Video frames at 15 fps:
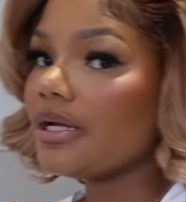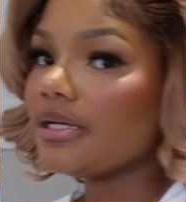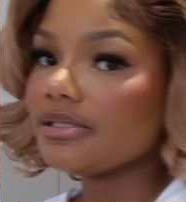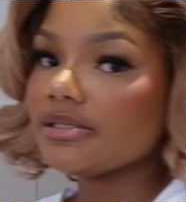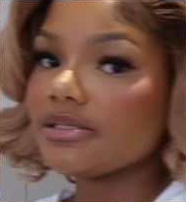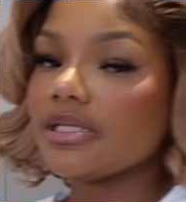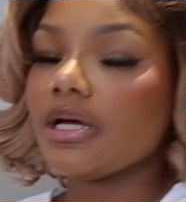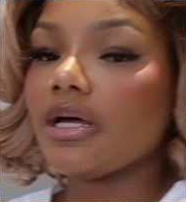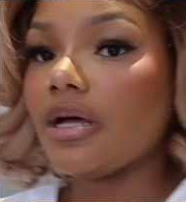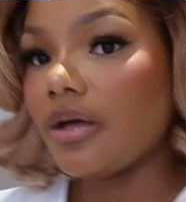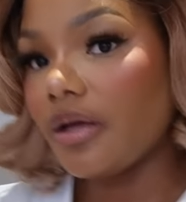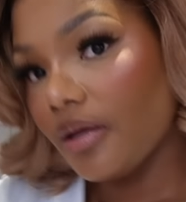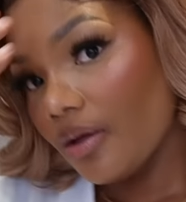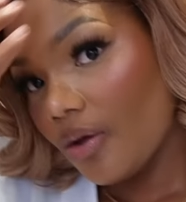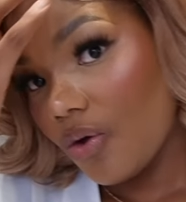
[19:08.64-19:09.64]
that is the
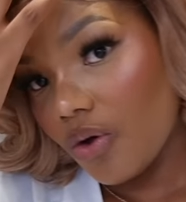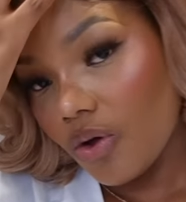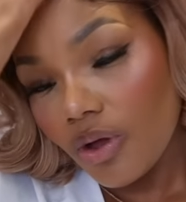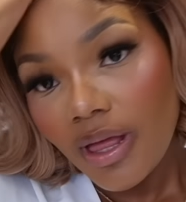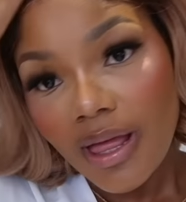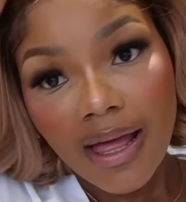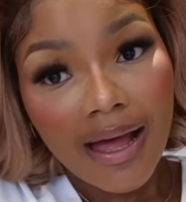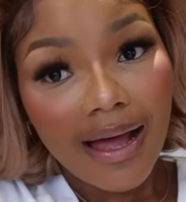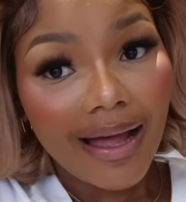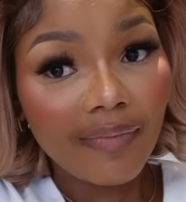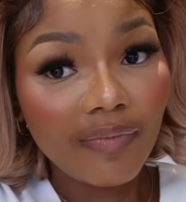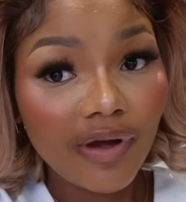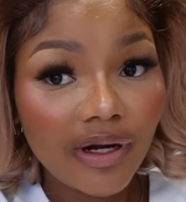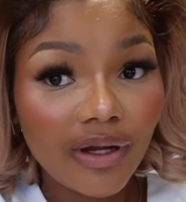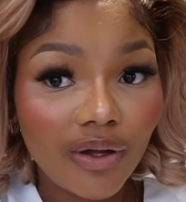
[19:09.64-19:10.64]
haul.
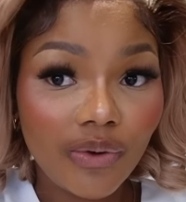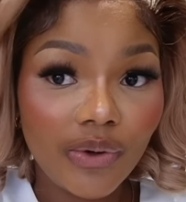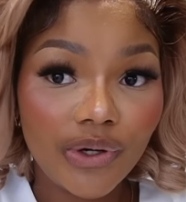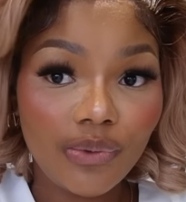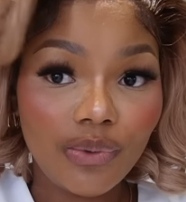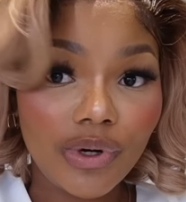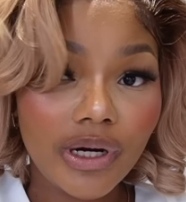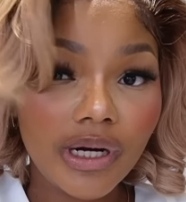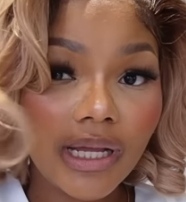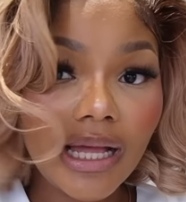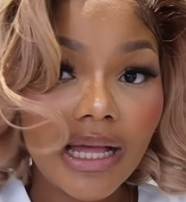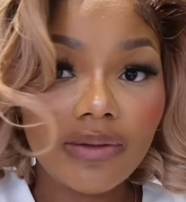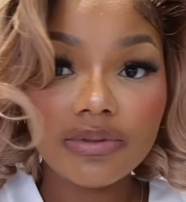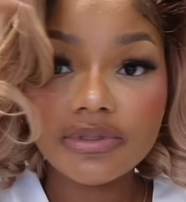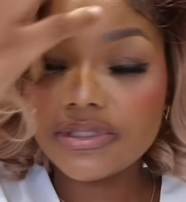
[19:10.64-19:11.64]
I'm gonna go and work.
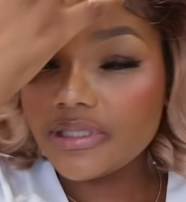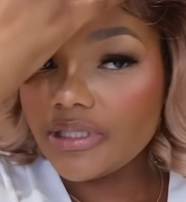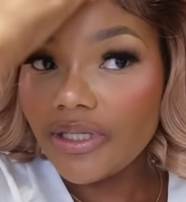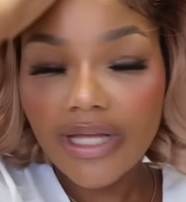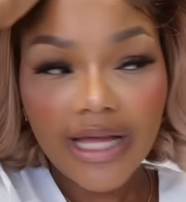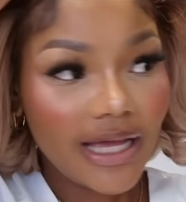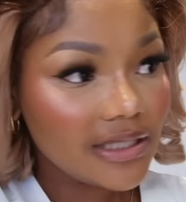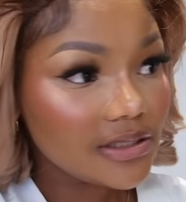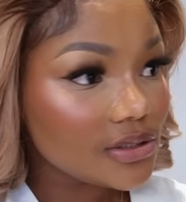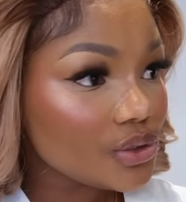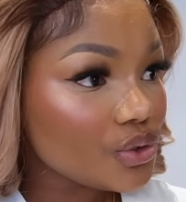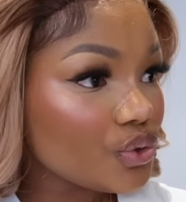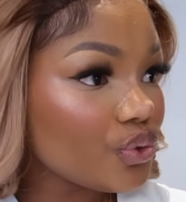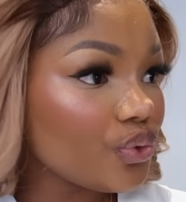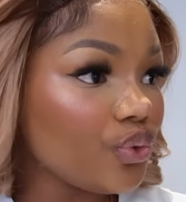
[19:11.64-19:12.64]
I will see you guys
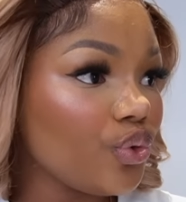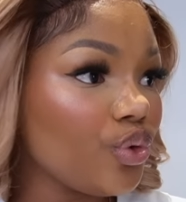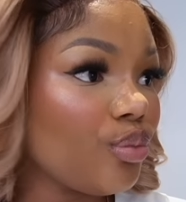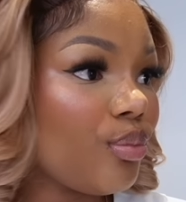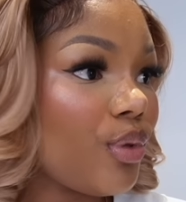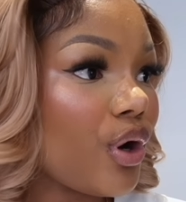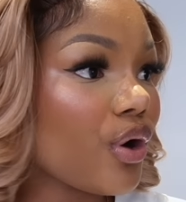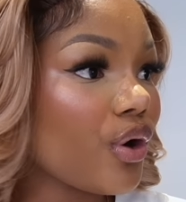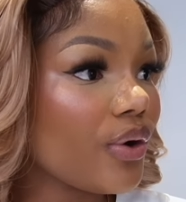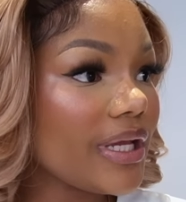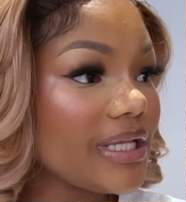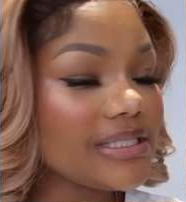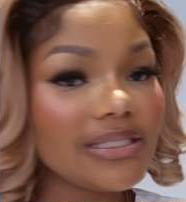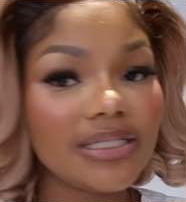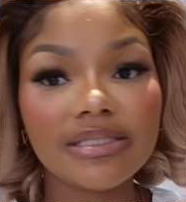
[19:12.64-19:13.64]
tomorrow.
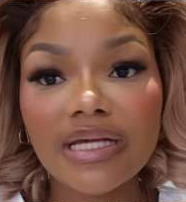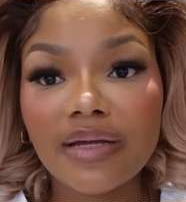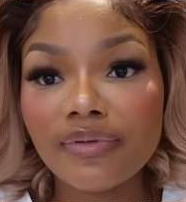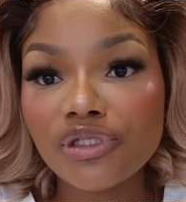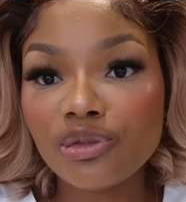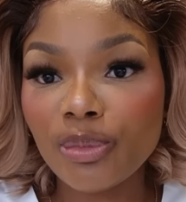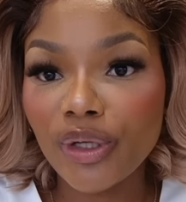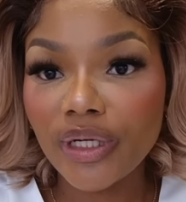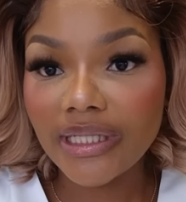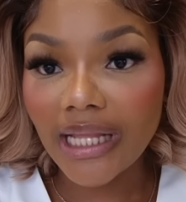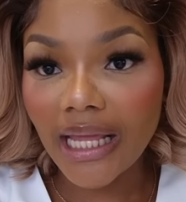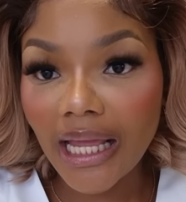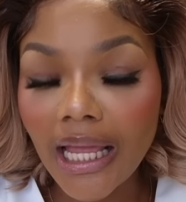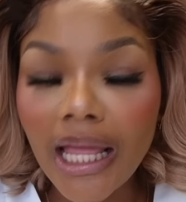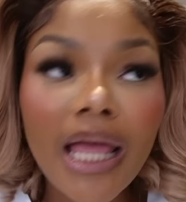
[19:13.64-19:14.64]
It's Letaba's
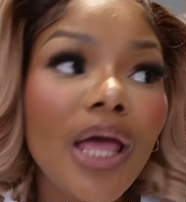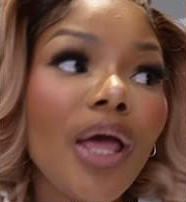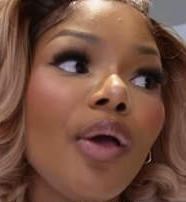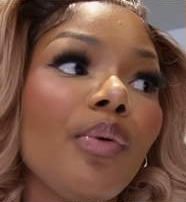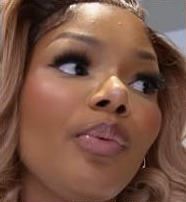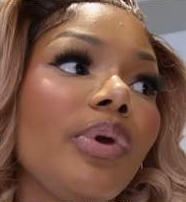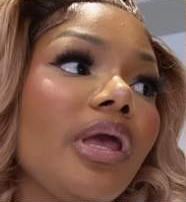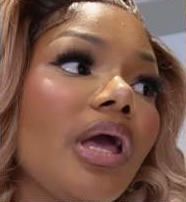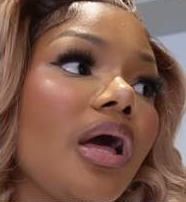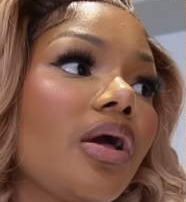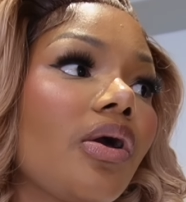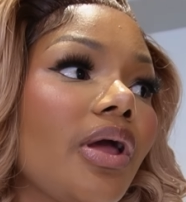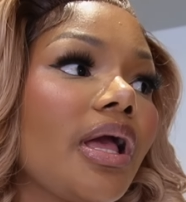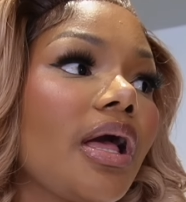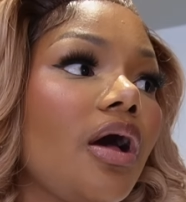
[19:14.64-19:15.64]
birthday. We are
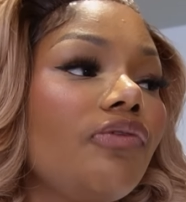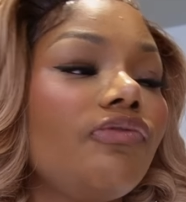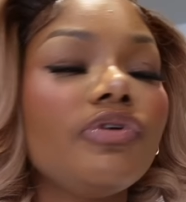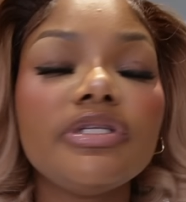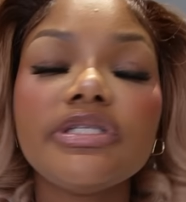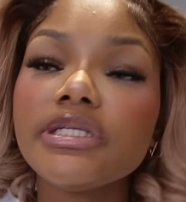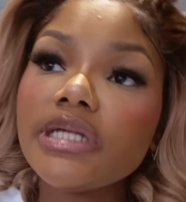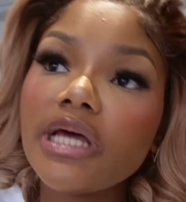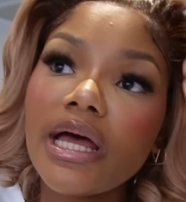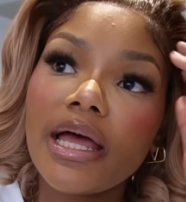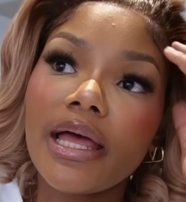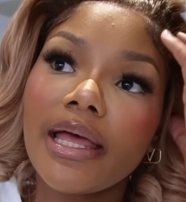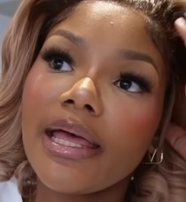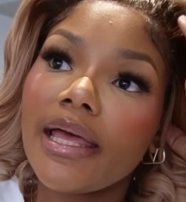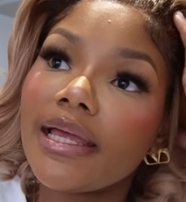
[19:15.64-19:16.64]
going out for dinner
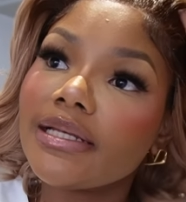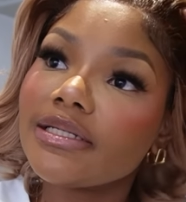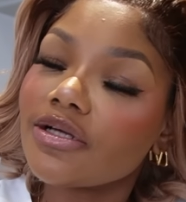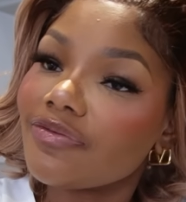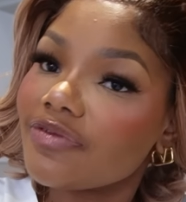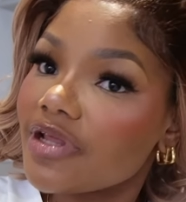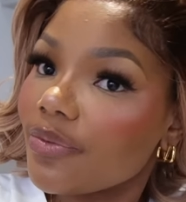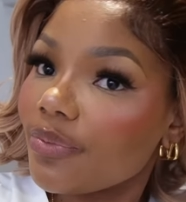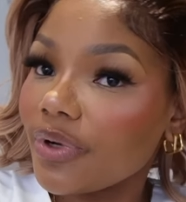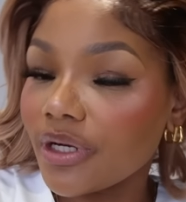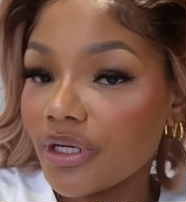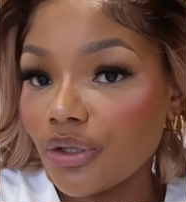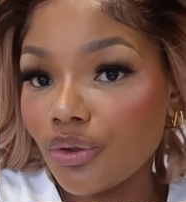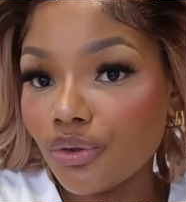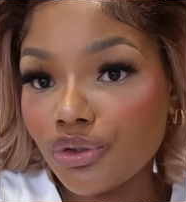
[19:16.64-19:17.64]
and after that we're
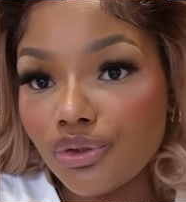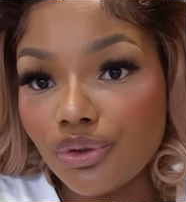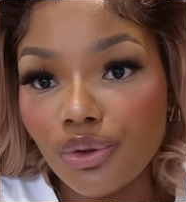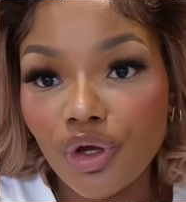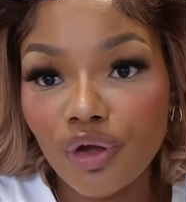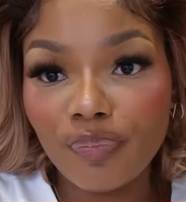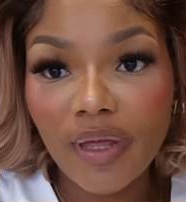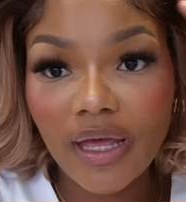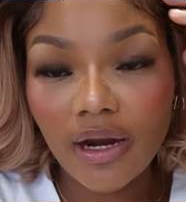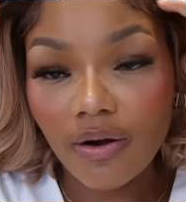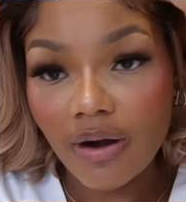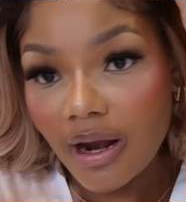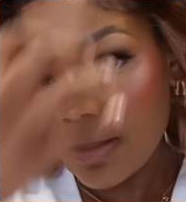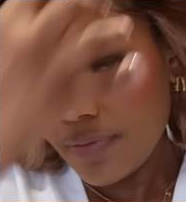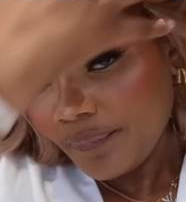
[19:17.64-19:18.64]
gonna go to
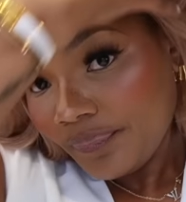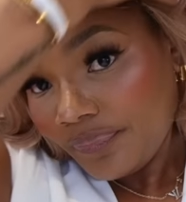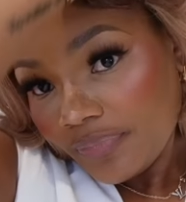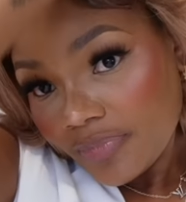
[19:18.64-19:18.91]
Opera.